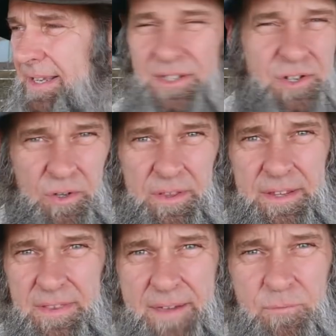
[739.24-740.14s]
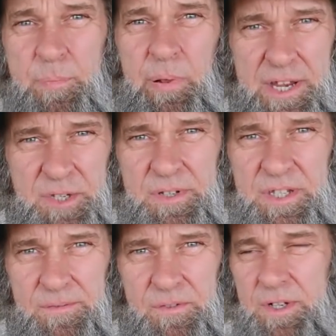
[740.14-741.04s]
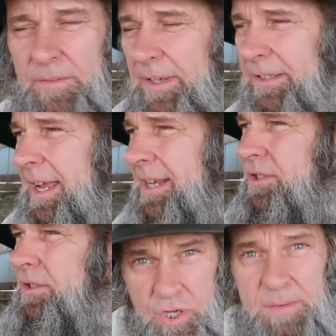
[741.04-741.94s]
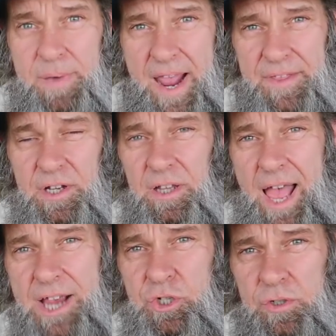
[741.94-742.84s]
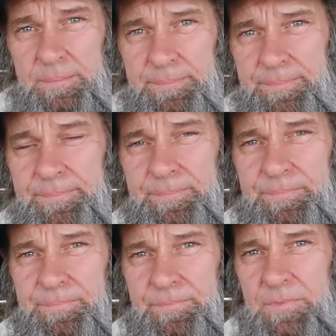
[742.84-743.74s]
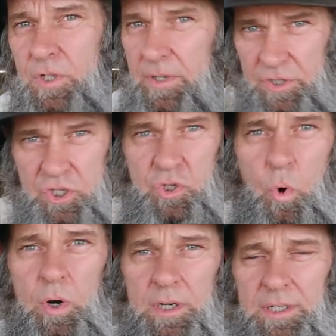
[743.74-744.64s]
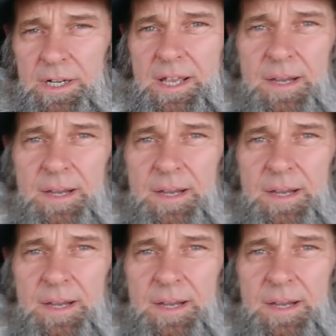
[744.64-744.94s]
And, you know, like they have replacements and stuff like that. So you can buy the colostrum, you know, at the store.